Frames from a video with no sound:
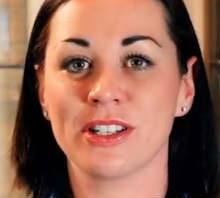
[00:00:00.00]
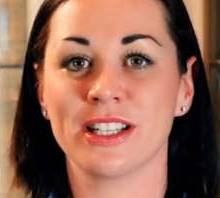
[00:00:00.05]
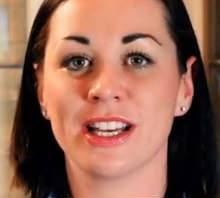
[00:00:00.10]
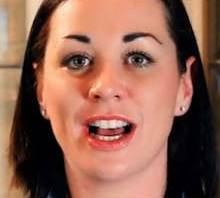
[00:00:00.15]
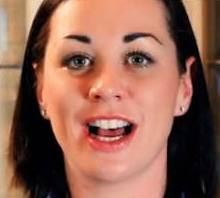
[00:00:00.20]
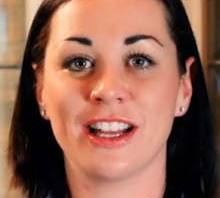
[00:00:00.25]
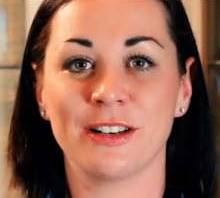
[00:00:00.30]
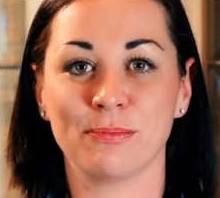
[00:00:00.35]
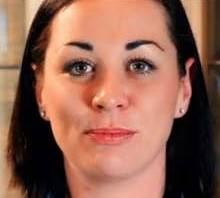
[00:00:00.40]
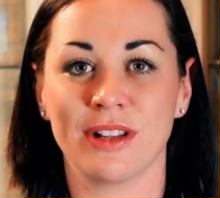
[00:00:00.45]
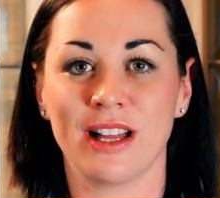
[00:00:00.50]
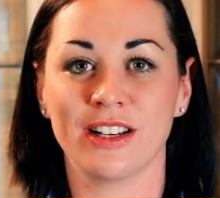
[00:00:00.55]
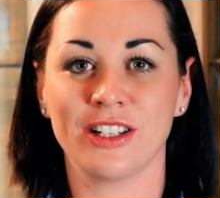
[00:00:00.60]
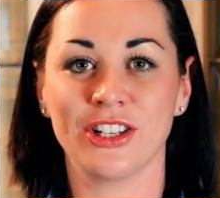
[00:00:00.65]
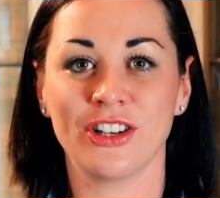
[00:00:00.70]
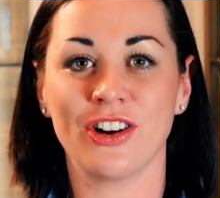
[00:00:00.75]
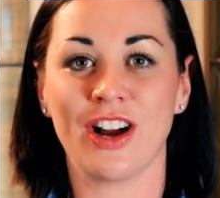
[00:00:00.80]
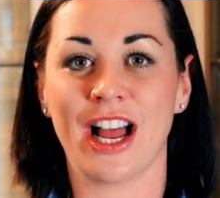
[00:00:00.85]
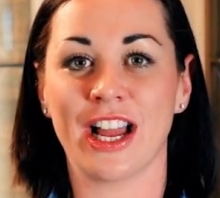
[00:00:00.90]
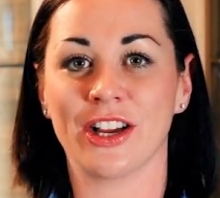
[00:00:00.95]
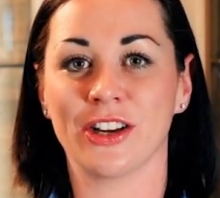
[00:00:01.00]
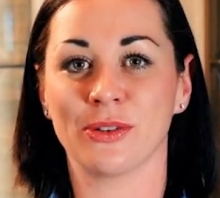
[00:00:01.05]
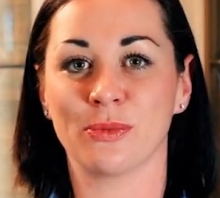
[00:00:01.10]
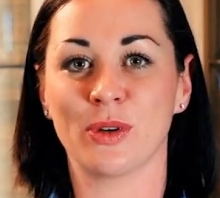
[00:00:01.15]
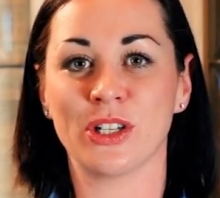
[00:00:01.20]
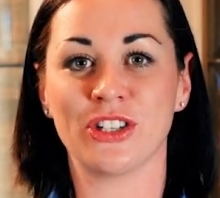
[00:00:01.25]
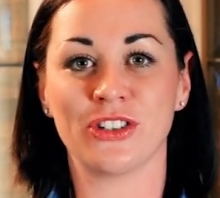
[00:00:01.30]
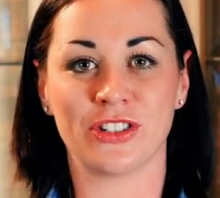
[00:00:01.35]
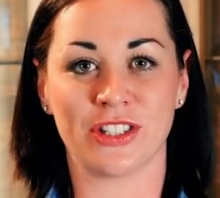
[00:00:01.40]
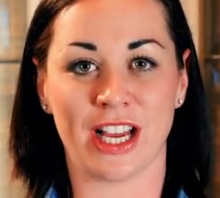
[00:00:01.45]
to unplug your iron
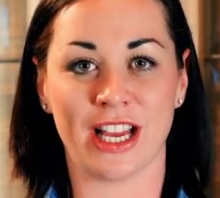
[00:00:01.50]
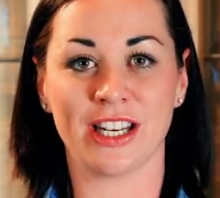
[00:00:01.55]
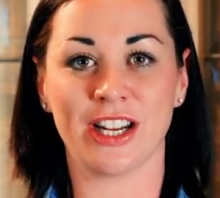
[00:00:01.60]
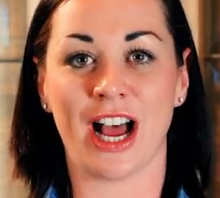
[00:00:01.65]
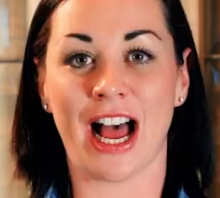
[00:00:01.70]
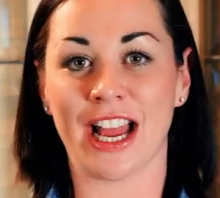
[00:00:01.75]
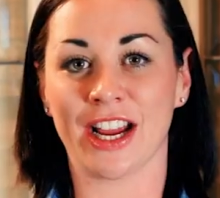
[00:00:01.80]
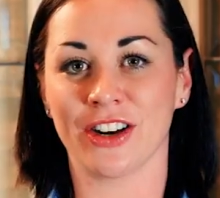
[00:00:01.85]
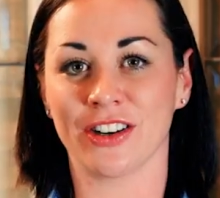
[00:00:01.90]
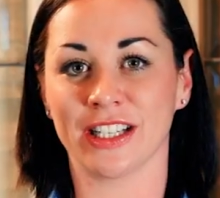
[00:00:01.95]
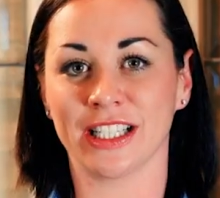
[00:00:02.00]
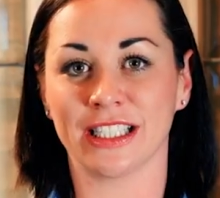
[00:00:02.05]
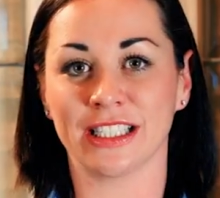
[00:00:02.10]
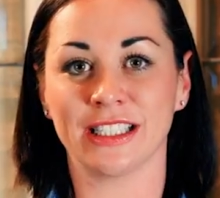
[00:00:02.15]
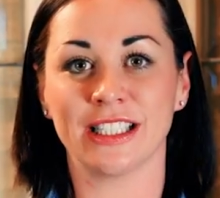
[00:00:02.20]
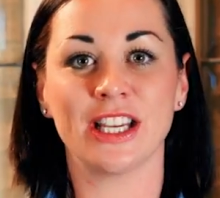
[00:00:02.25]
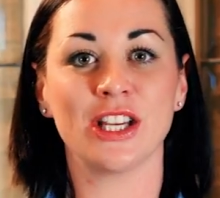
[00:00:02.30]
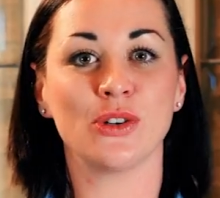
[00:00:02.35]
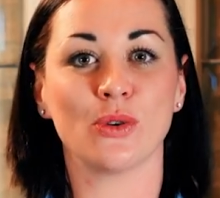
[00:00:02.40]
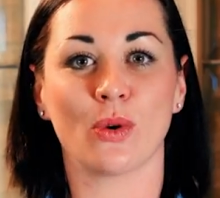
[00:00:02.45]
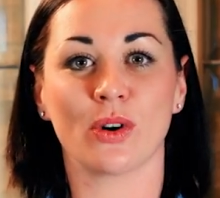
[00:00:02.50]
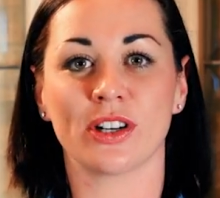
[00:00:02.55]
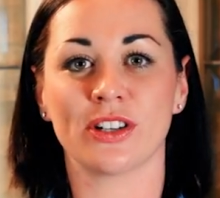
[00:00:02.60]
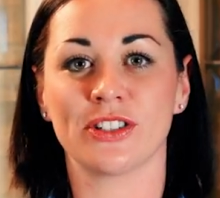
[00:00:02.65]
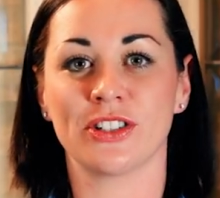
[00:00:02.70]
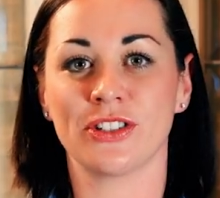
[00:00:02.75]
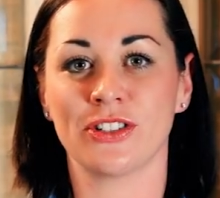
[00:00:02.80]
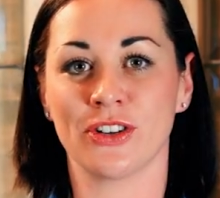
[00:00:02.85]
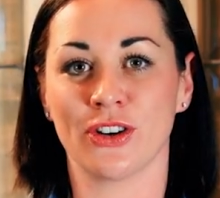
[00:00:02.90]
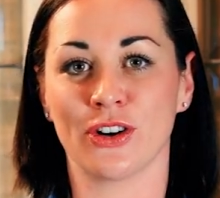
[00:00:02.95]
when you're done ironing in order
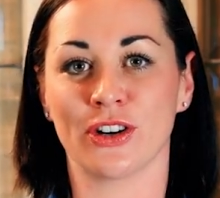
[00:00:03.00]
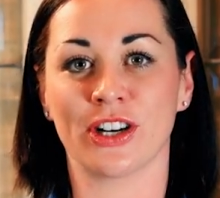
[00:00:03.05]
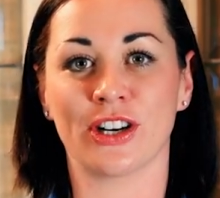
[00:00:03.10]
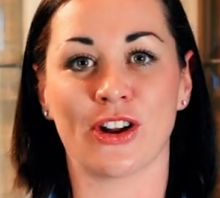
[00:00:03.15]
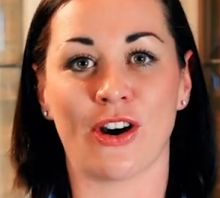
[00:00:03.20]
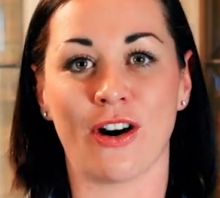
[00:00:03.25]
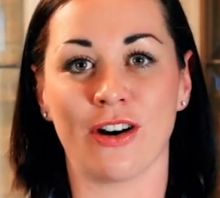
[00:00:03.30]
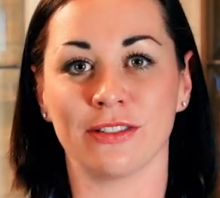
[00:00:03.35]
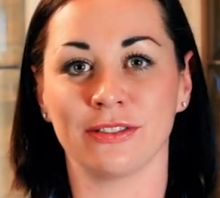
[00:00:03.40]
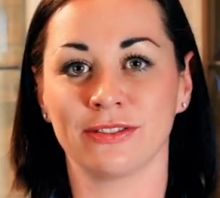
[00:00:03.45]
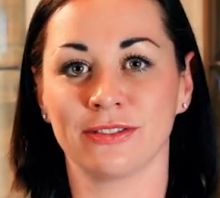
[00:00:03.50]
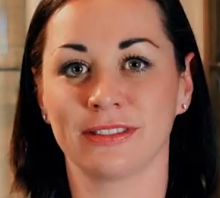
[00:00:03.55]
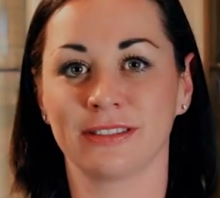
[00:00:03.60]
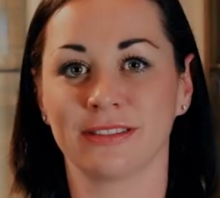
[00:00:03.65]
to turn it off.